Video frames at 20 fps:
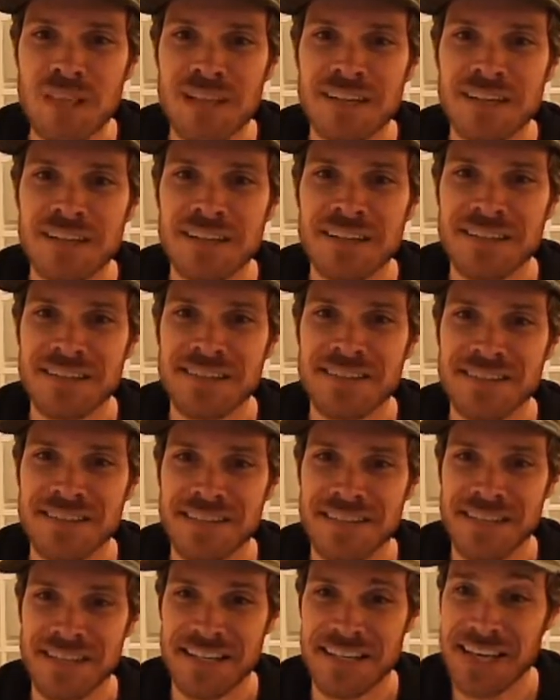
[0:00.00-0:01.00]
Let's
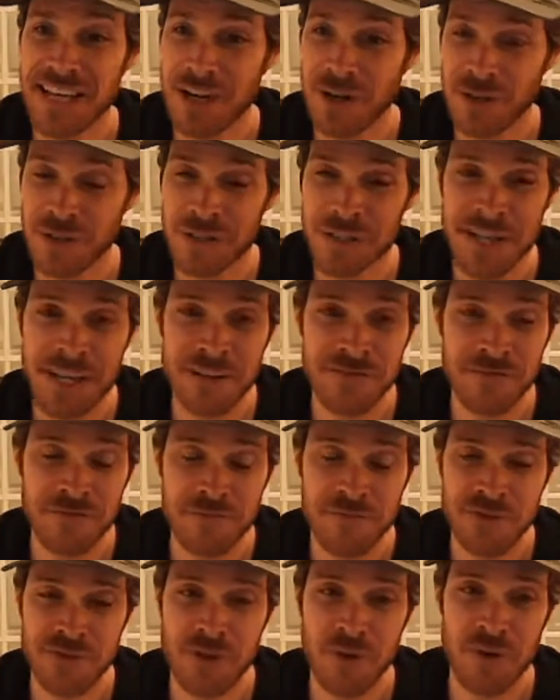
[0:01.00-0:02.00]
see, Carolyn
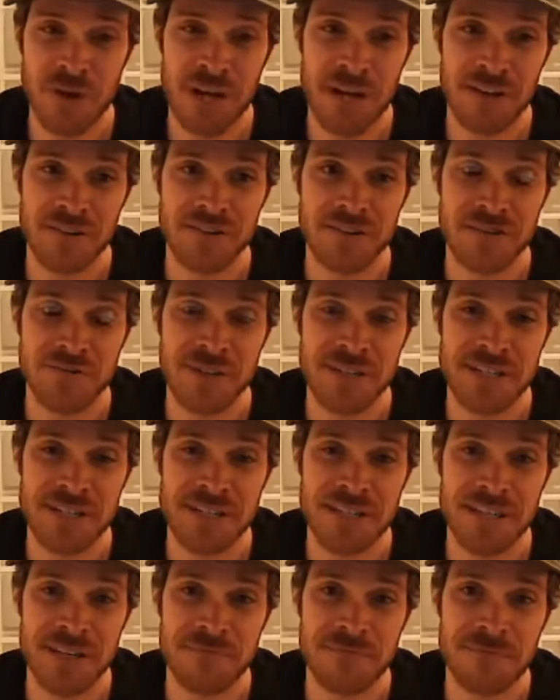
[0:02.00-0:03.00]
from SoCal Street
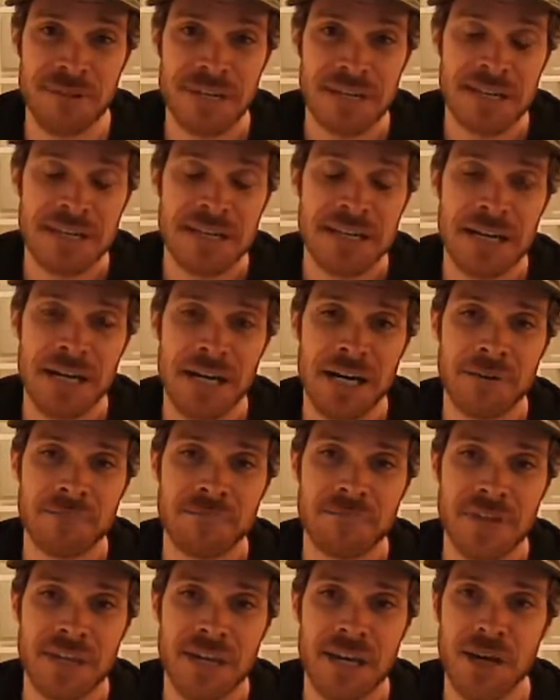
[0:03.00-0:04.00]
Team.
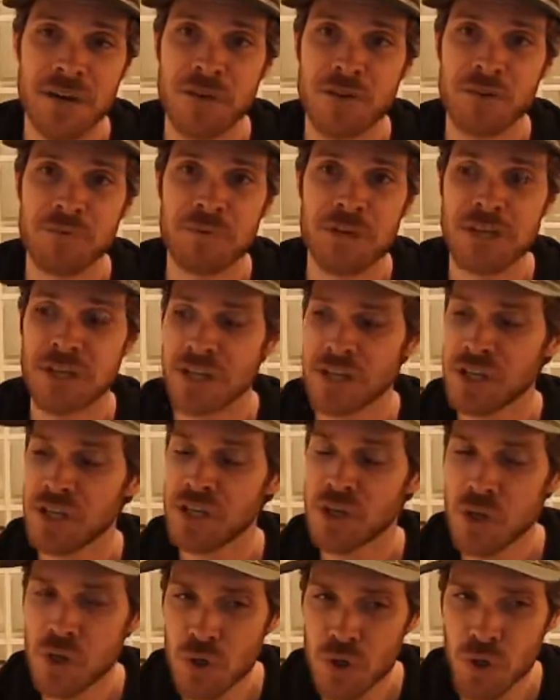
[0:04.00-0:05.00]
Kara's been
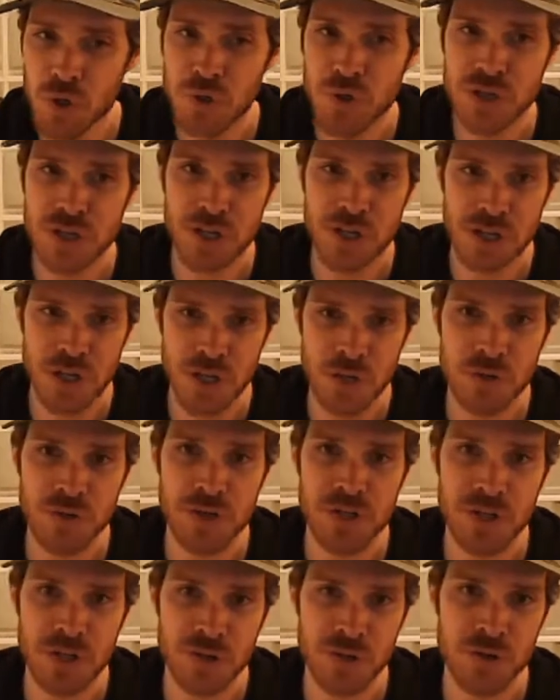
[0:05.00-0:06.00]

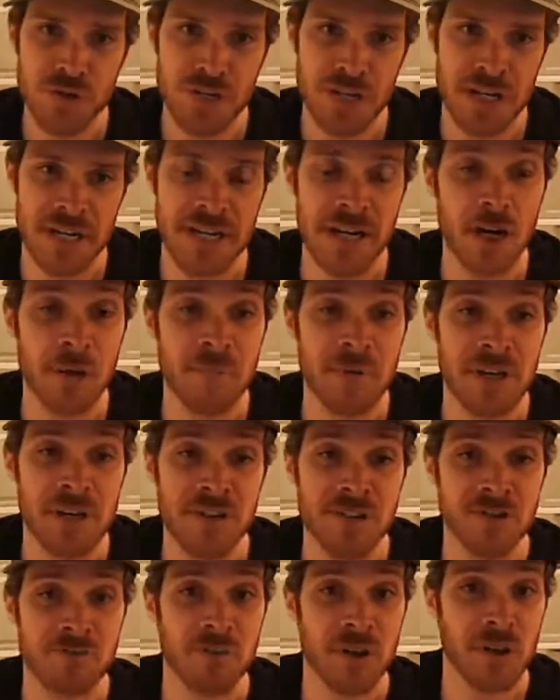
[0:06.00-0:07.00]
huge in helping
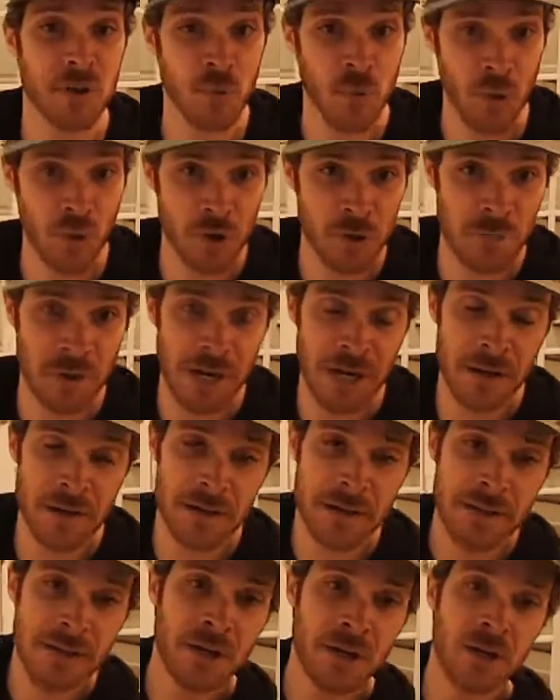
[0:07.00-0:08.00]
us spread the word about
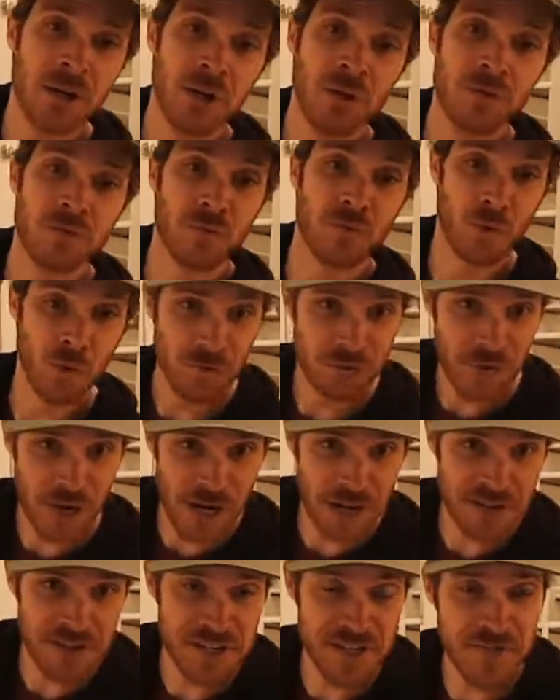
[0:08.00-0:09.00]

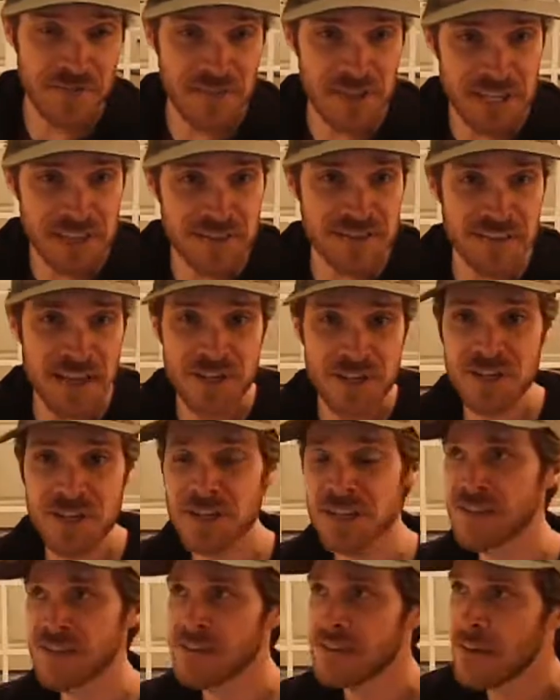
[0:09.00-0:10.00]
Rootfire TV
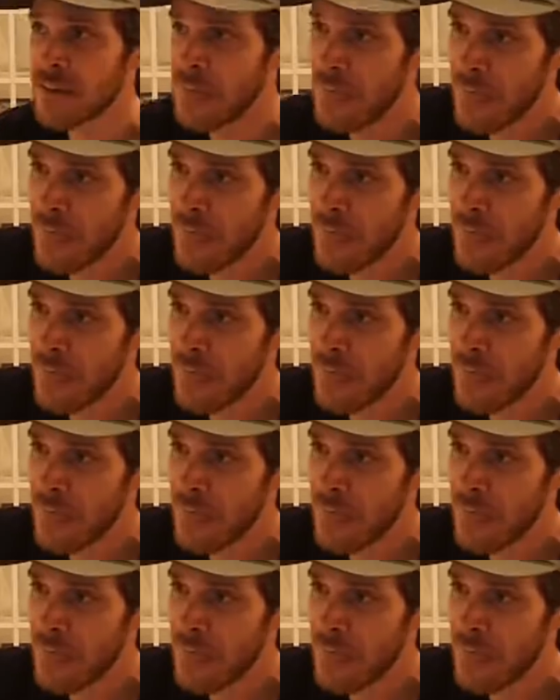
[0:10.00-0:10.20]
sessions.